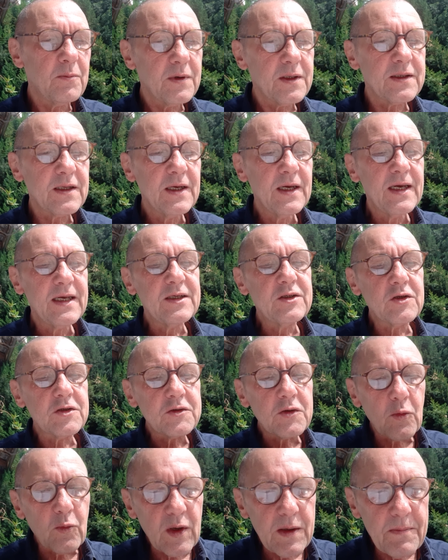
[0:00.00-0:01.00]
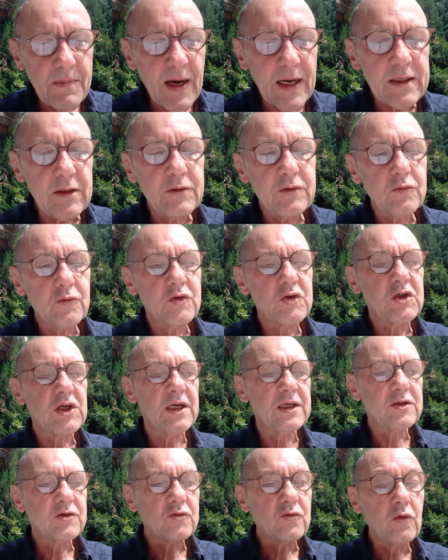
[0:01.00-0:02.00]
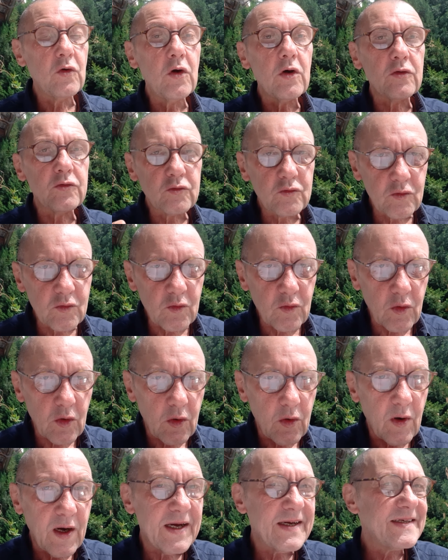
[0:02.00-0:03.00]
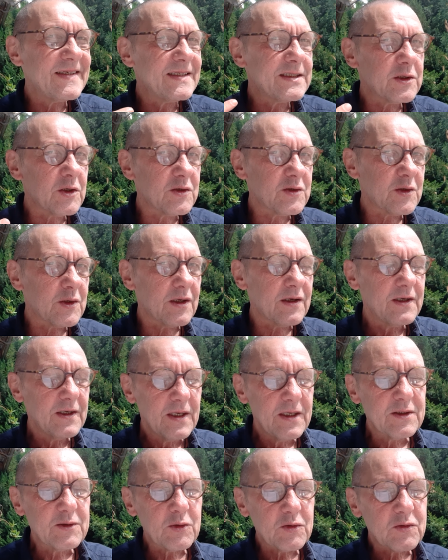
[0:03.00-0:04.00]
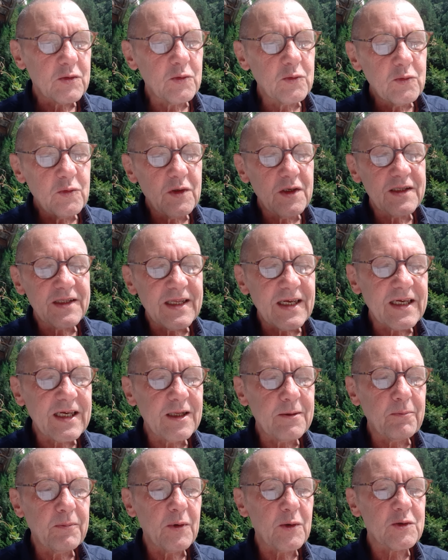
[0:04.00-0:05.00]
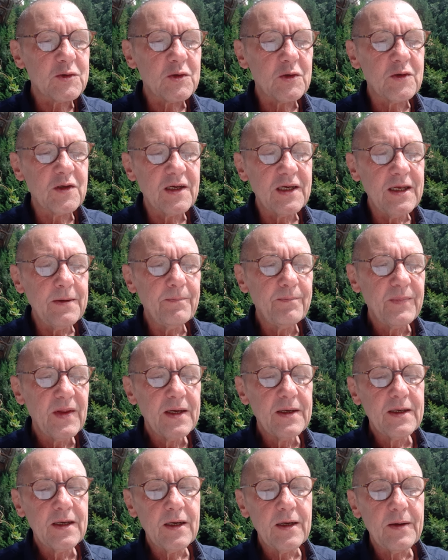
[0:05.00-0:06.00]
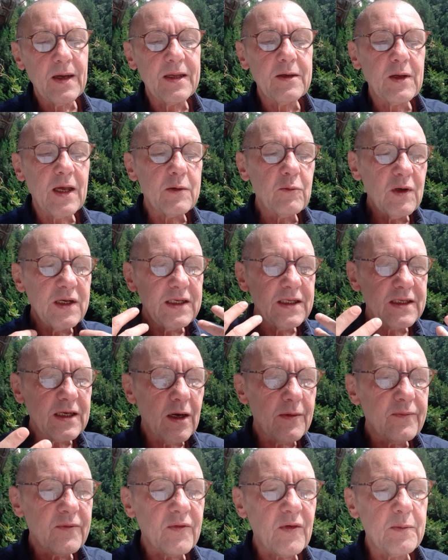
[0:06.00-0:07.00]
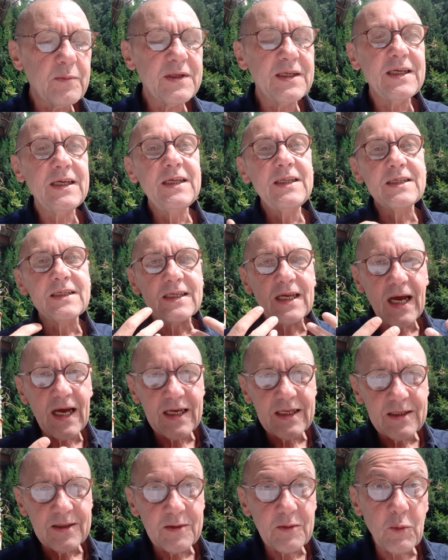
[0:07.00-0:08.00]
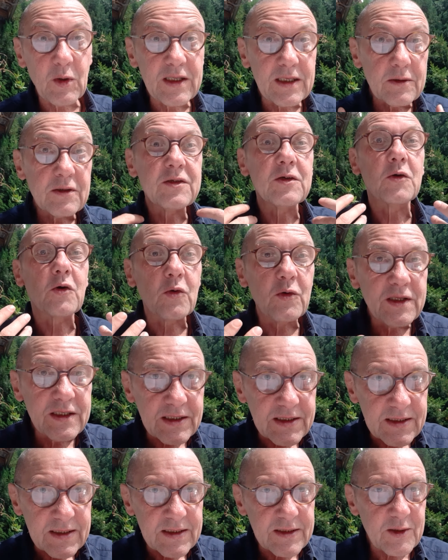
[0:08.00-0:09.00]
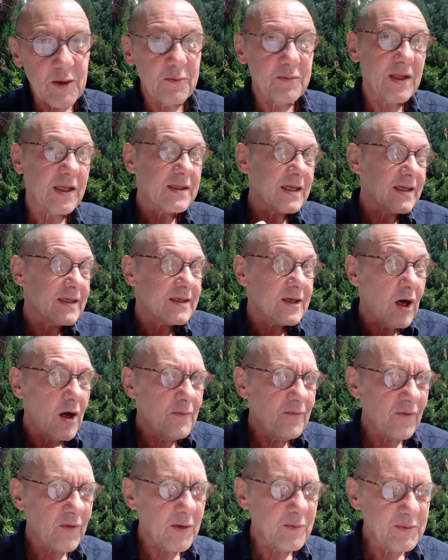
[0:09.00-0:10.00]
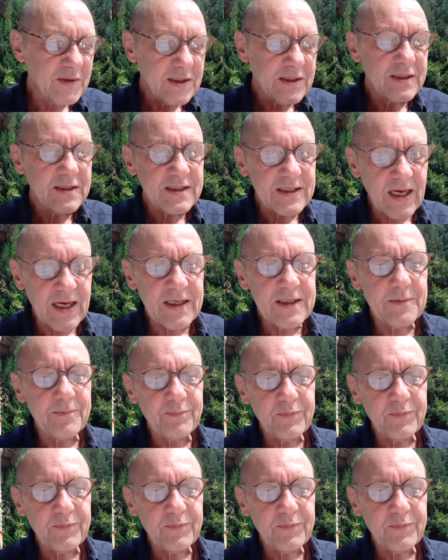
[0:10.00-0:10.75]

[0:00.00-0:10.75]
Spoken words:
but it's just a reminder to change, to learn, to grow. It's just so do not take it personally. And when it comes from the inside, when there is a criticism that can come from the inside,